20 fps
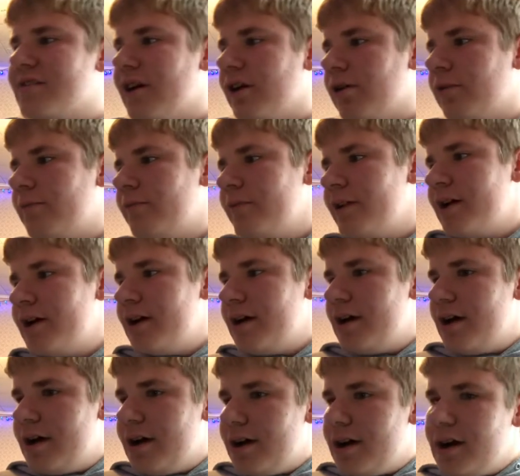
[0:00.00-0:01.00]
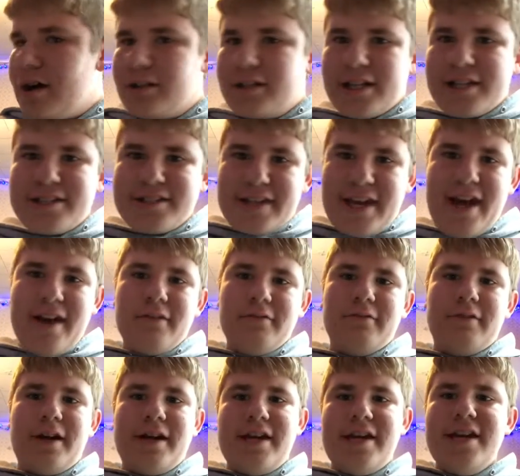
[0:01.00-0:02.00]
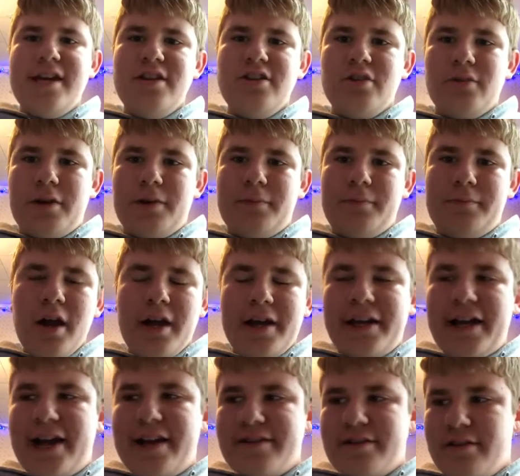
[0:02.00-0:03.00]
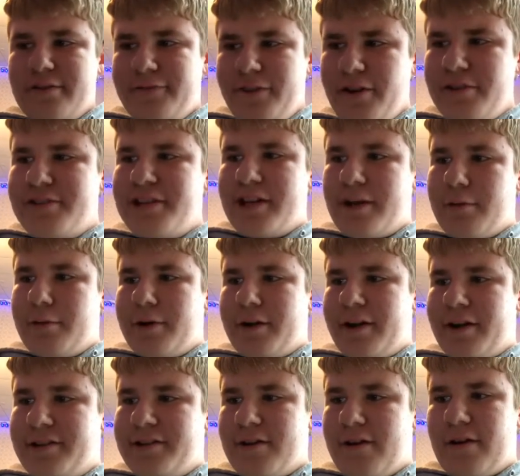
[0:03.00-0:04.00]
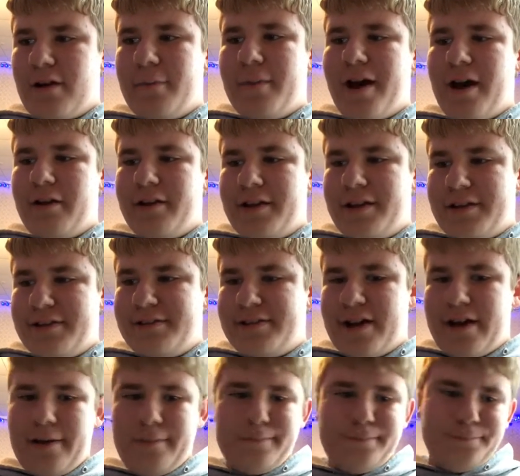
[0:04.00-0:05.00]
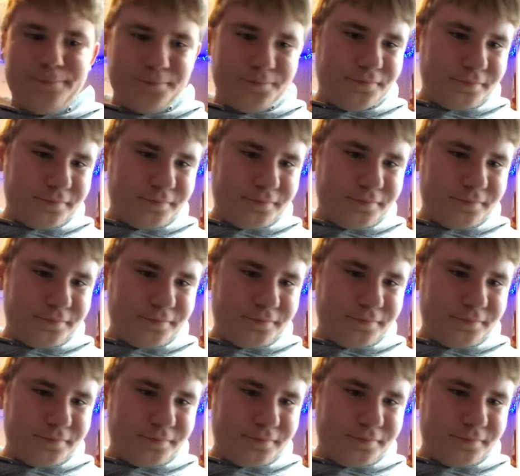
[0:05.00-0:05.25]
So let's get right into it. All right, guys, so the first thing I wanted to talk about is, the